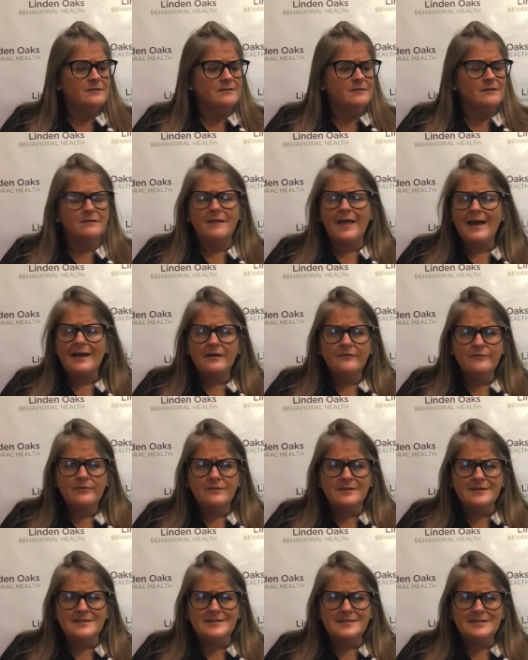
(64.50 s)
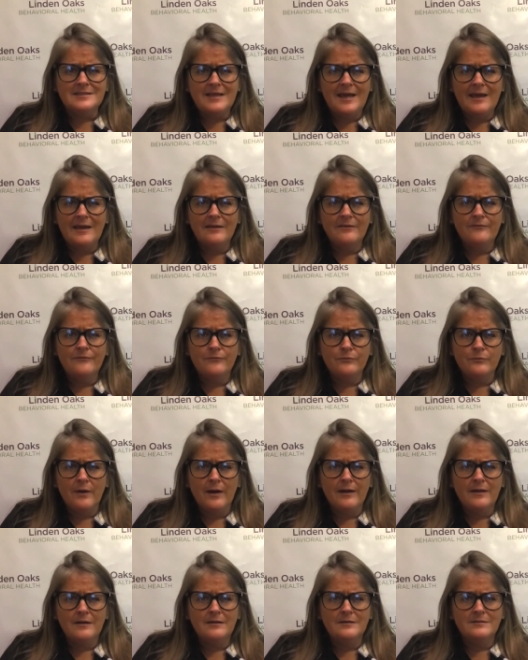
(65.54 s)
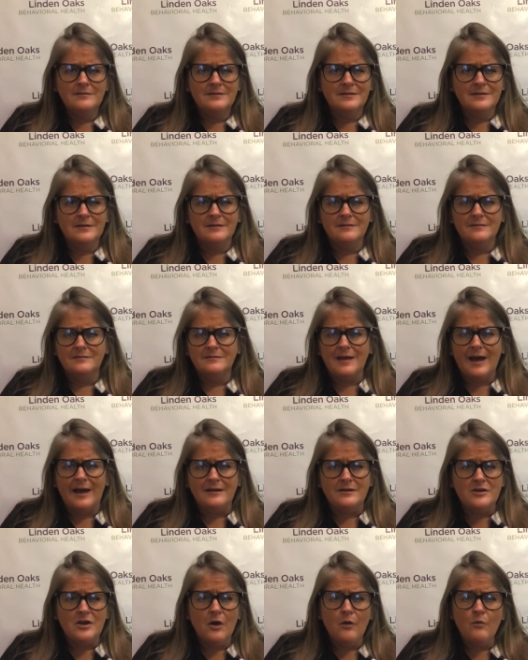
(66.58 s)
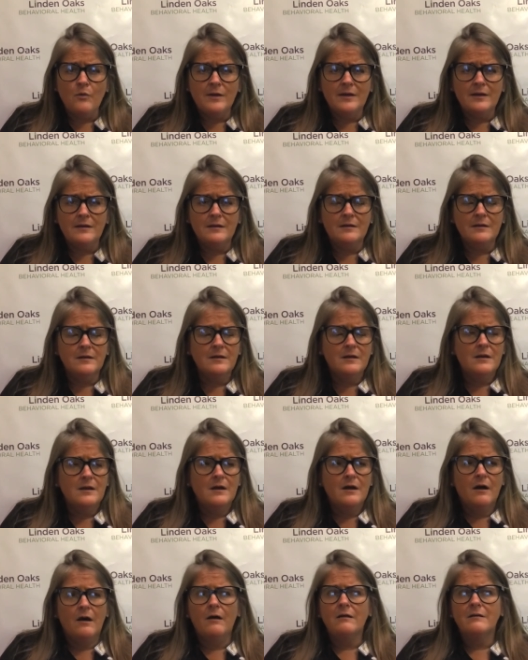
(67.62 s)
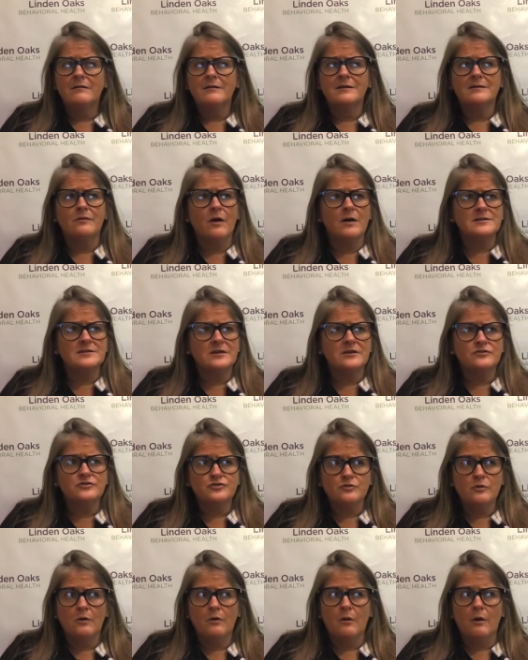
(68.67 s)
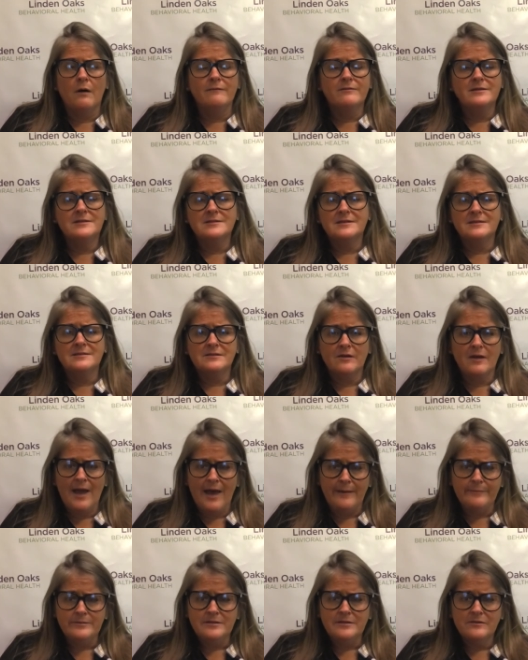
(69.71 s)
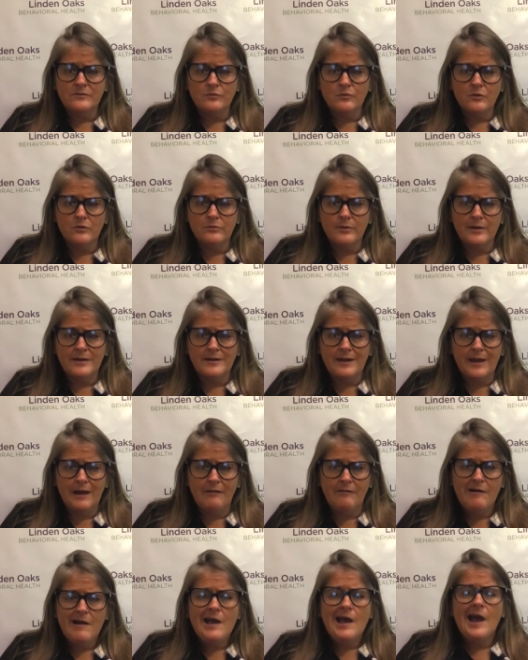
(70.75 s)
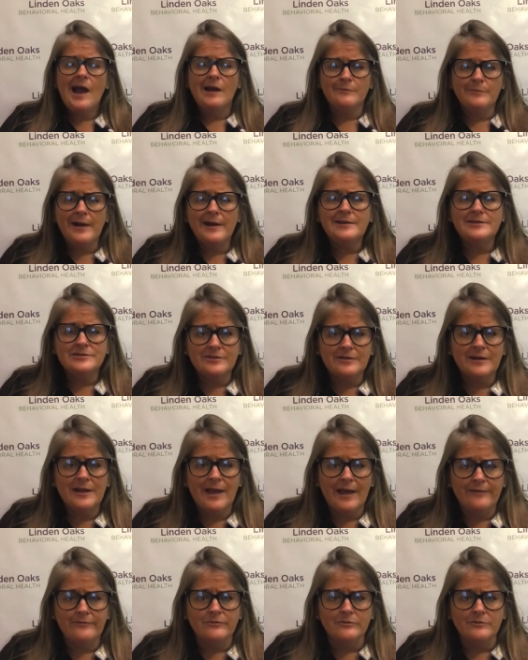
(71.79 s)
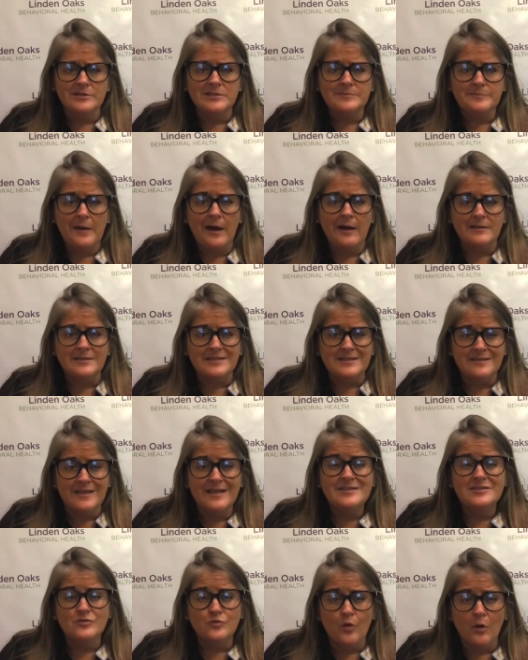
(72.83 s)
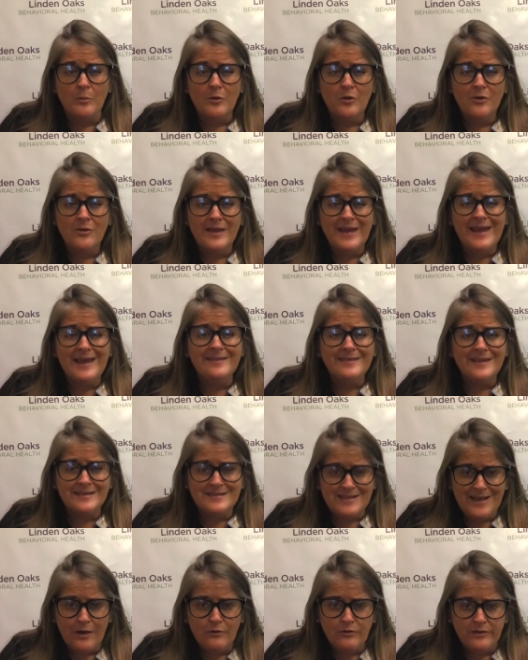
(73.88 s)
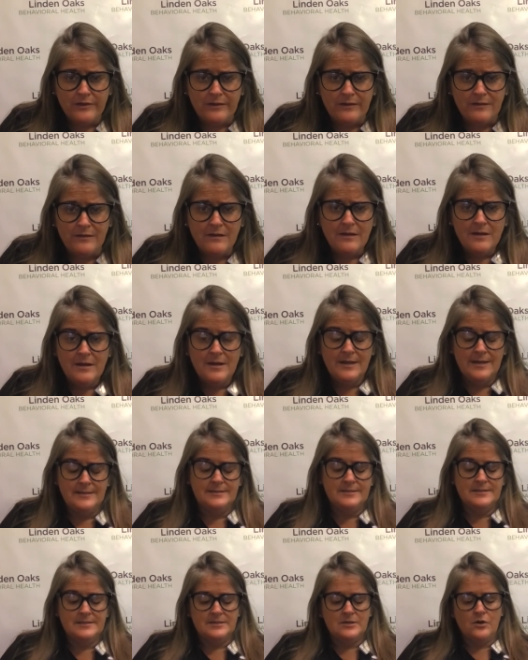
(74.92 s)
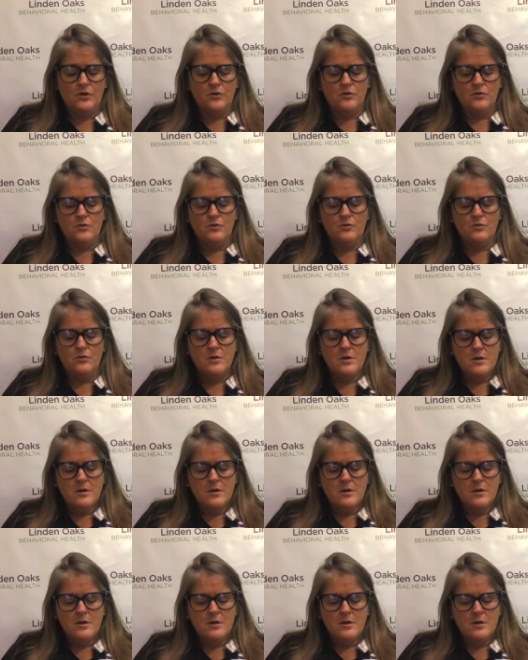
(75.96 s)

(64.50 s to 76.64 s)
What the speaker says: lack of feeling safe, right? The not knowing, all like loss of control. All of these things are happening in the world right now. Our bodies are going to have a response, and that's normal and that's healthy. And so